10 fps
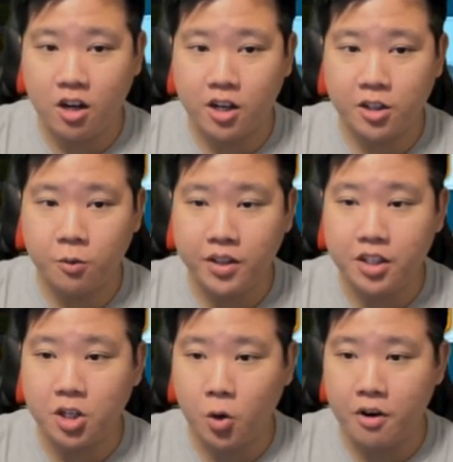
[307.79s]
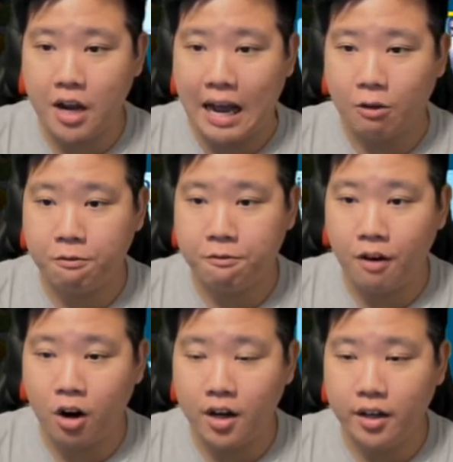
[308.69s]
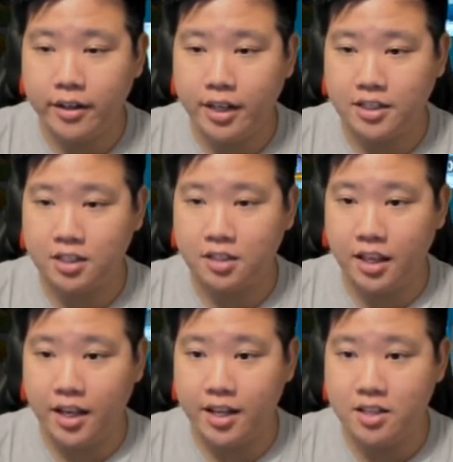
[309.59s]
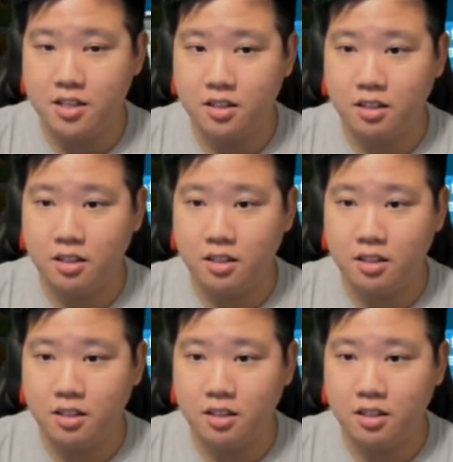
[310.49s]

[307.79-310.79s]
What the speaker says: on really going out far until the end,